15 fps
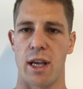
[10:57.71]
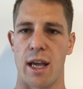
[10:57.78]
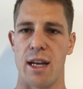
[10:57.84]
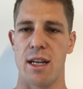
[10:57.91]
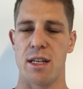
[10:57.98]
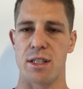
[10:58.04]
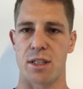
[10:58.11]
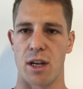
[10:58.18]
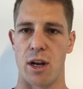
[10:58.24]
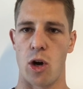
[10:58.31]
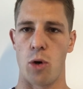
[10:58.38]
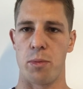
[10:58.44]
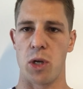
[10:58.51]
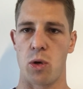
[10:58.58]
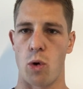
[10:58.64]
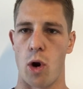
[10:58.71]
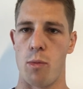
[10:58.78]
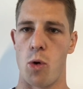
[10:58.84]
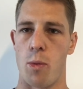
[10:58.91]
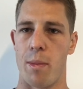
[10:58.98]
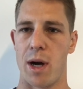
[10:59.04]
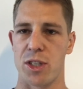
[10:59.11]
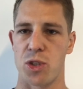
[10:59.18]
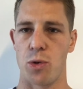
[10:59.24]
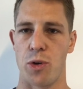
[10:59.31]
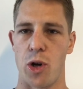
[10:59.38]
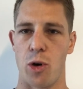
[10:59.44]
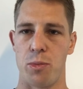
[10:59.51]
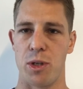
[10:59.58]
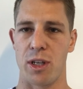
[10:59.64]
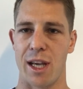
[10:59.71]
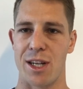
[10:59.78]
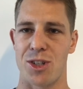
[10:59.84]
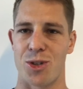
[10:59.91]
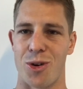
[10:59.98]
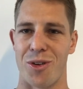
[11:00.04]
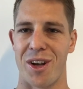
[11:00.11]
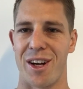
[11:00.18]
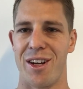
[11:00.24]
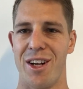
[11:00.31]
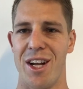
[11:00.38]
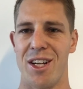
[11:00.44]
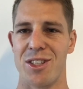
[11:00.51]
you get in is going to help you grow more muscle and help you get stronger.